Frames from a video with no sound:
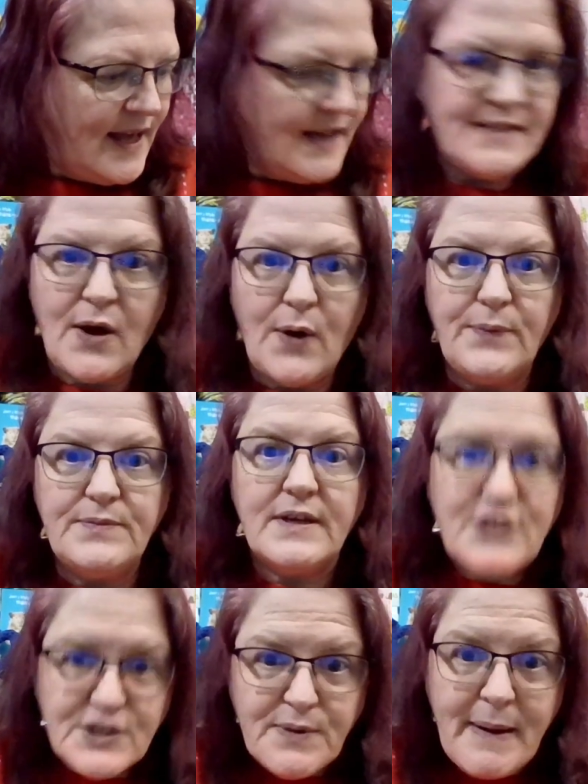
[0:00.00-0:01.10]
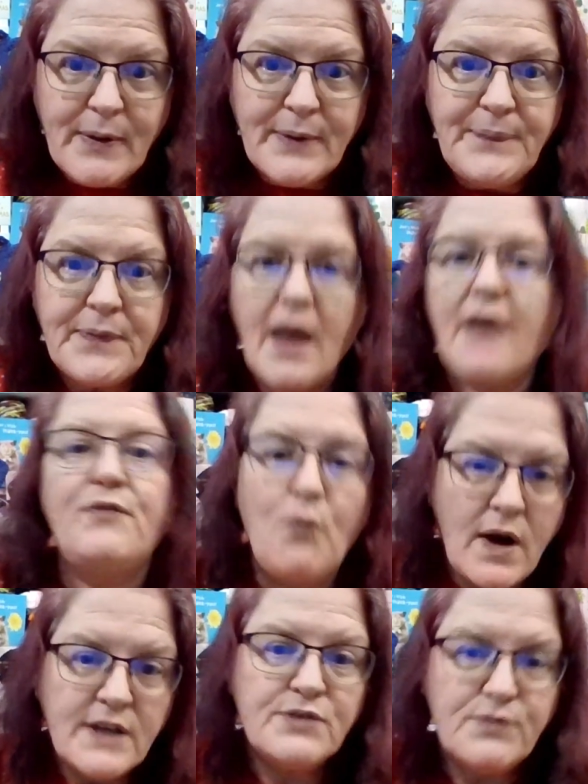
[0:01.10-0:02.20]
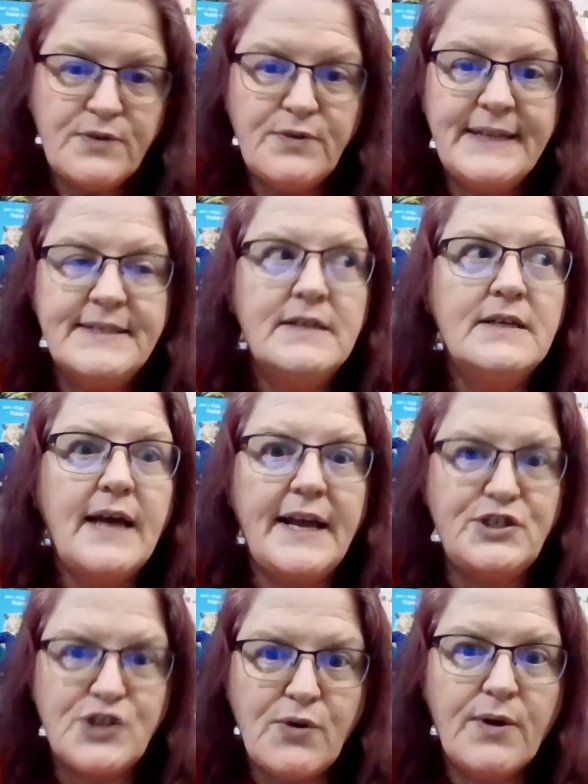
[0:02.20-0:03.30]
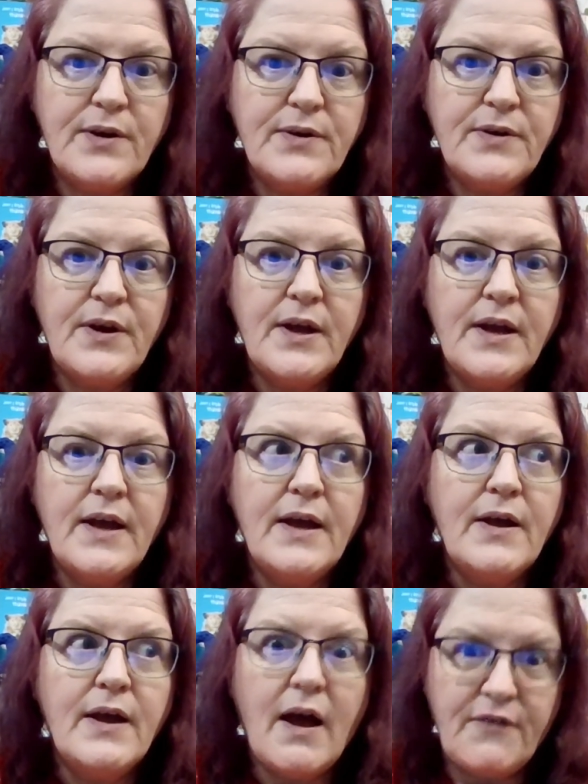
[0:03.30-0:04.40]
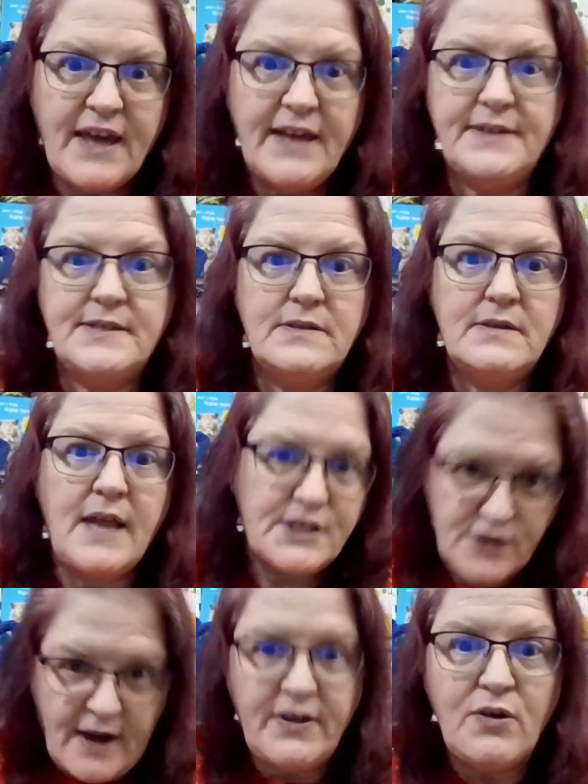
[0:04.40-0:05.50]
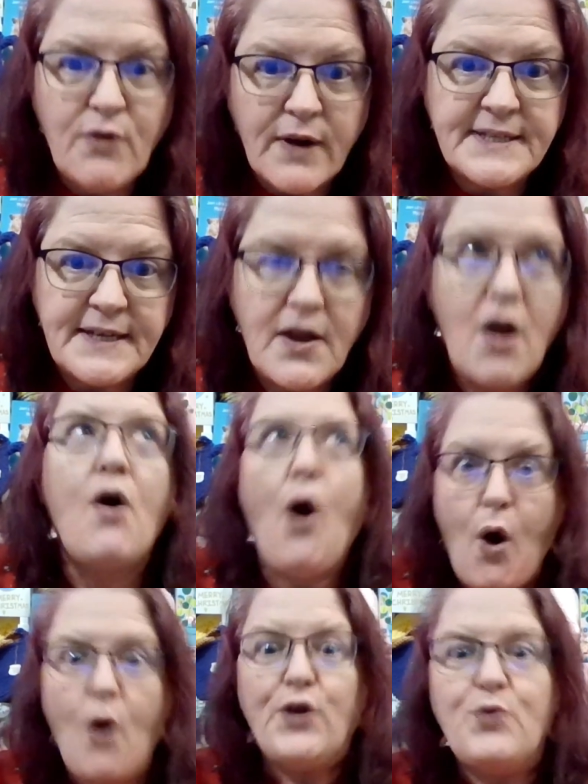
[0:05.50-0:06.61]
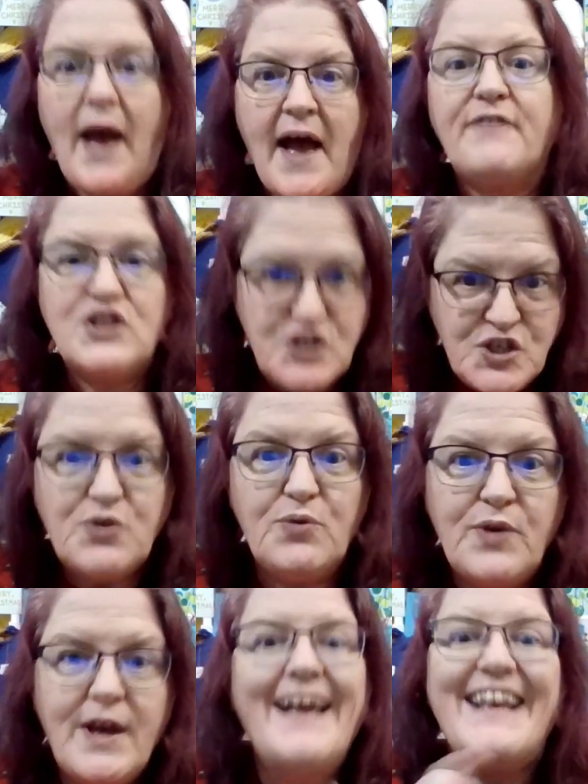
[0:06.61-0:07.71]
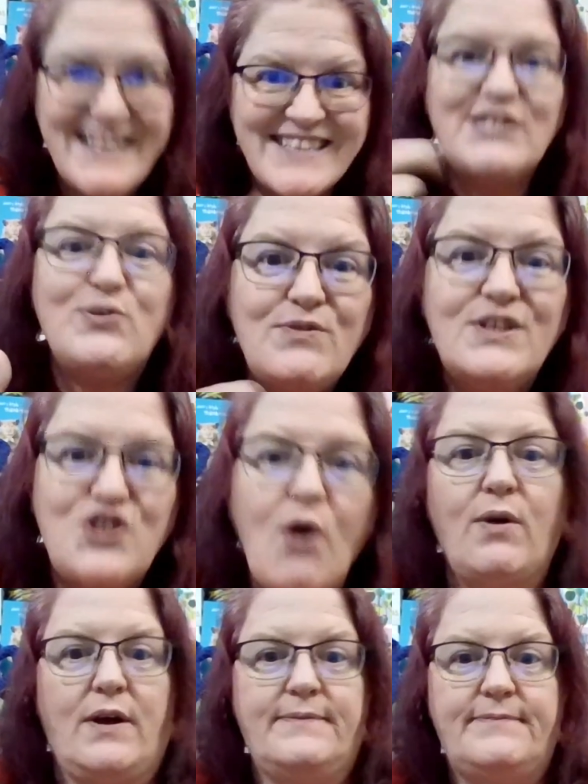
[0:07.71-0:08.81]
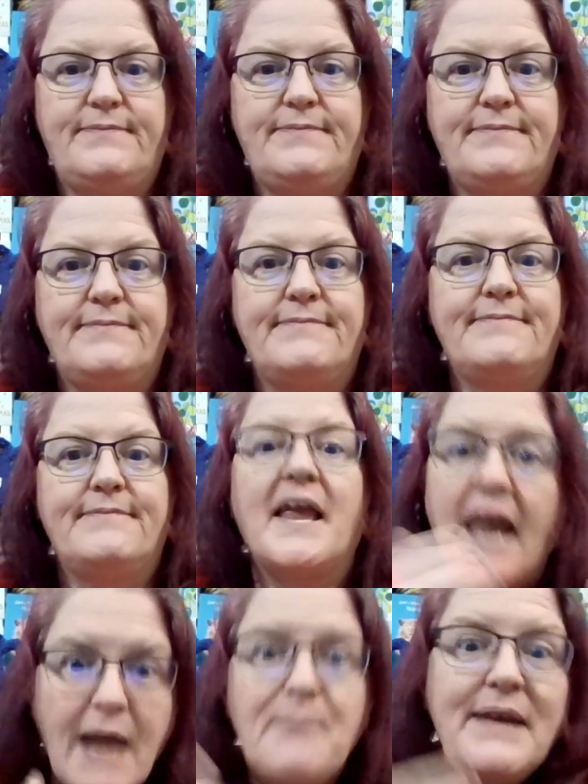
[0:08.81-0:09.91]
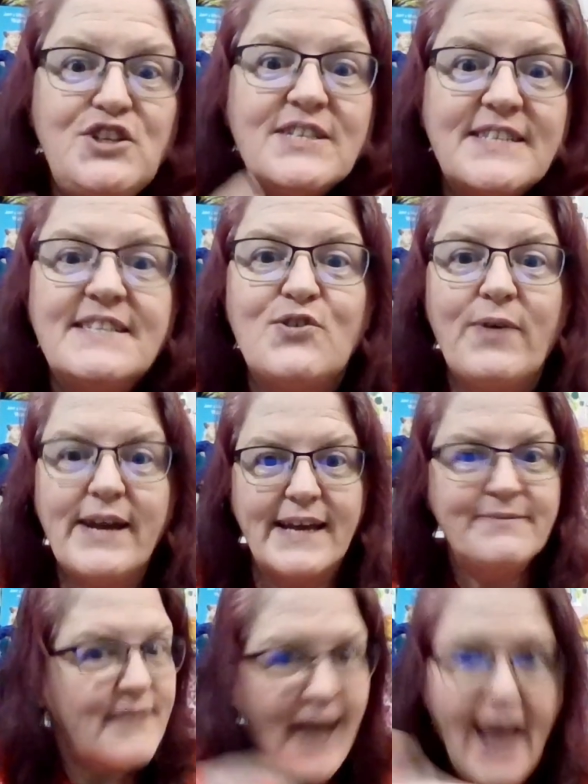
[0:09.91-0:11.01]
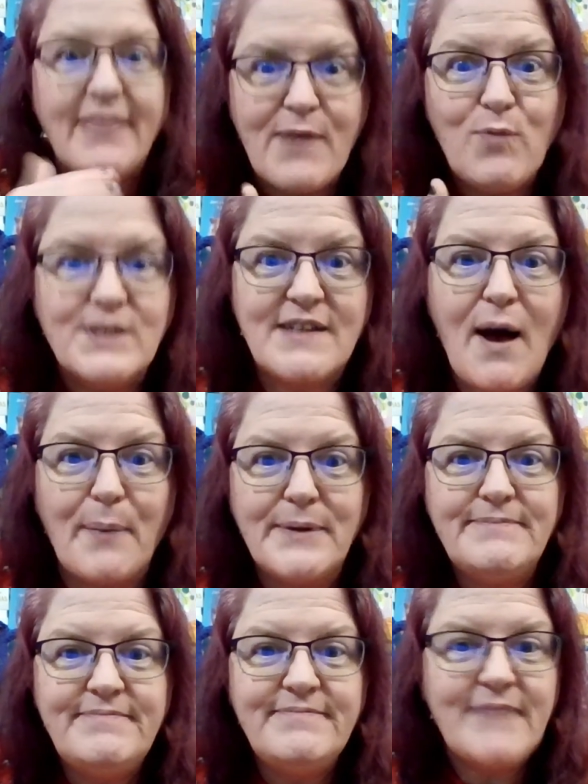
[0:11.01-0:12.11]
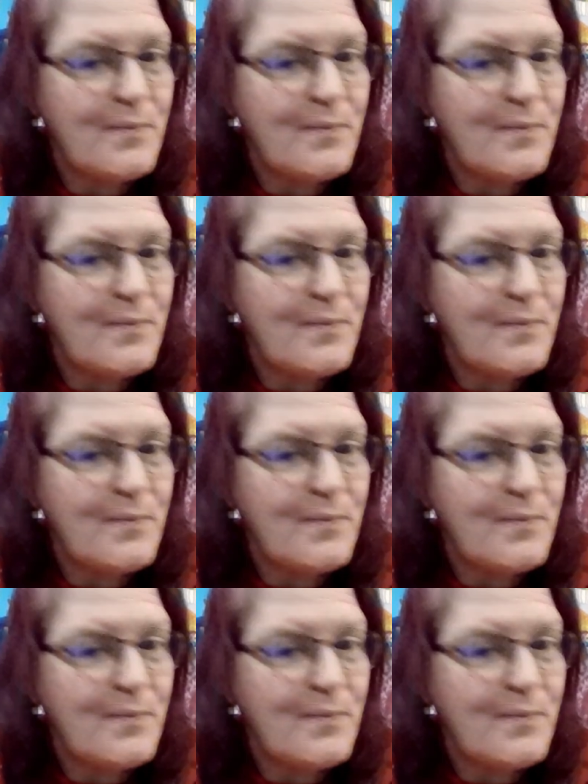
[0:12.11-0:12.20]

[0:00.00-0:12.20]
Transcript: so just remember, if you want to ruin a joke of kids that's driving you crazy, all you have to do is do the joke and be just as annoying, and they will stop. I